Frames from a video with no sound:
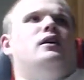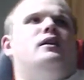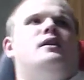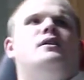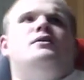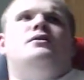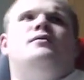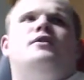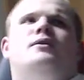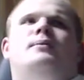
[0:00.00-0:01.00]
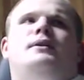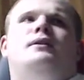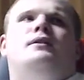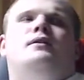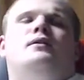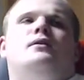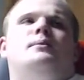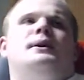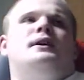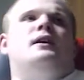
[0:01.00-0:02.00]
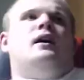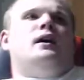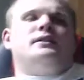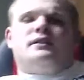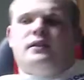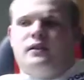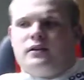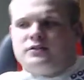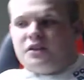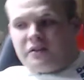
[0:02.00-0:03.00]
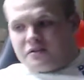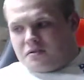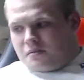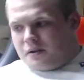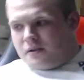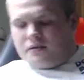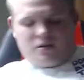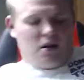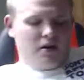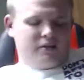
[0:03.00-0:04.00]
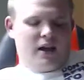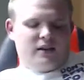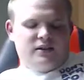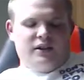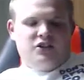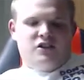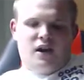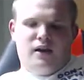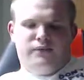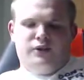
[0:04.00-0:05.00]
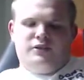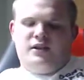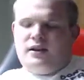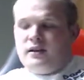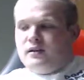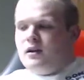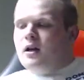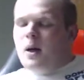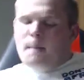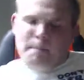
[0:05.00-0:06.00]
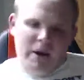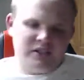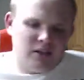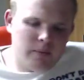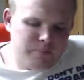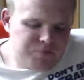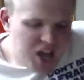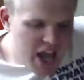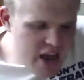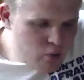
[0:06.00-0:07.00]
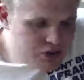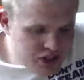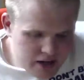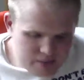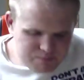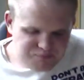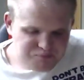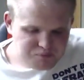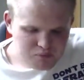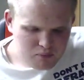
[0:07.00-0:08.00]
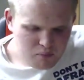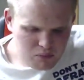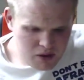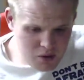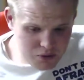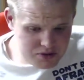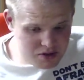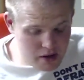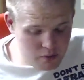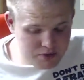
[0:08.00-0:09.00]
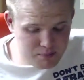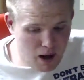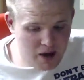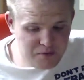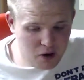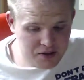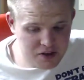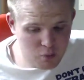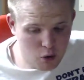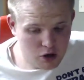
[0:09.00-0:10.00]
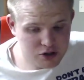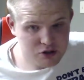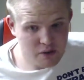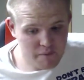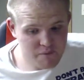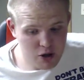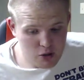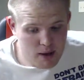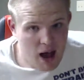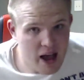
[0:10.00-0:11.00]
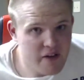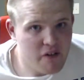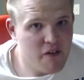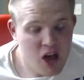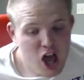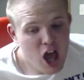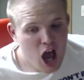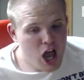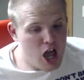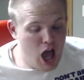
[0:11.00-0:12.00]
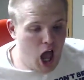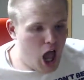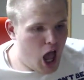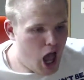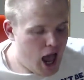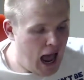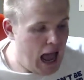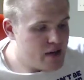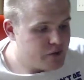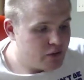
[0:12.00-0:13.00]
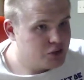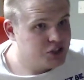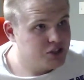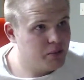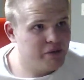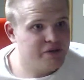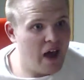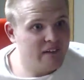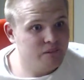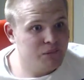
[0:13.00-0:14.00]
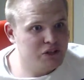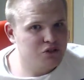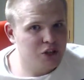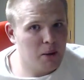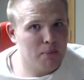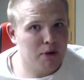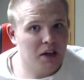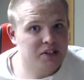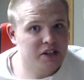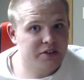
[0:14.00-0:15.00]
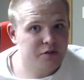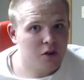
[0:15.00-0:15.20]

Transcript: I don't know what it feel like to be the... Oh my god, it's like the Young Turks so much. Sorry, I was acting like Chank for a second. But it was like... It was by far the worst film I have never seen something that visually impressive